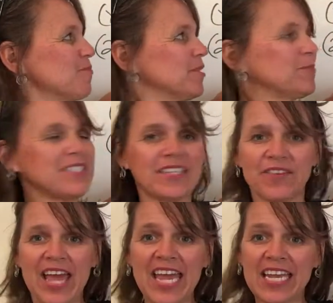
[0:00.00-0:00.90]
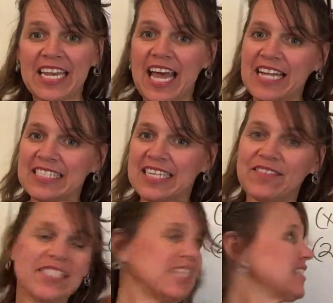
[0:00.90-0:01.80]
Multiplies to give you 8, adds to give
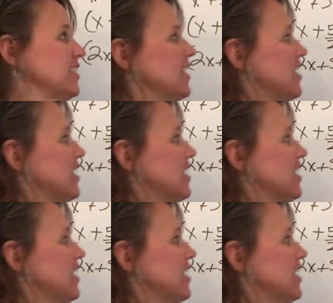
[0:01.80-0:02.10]
you 6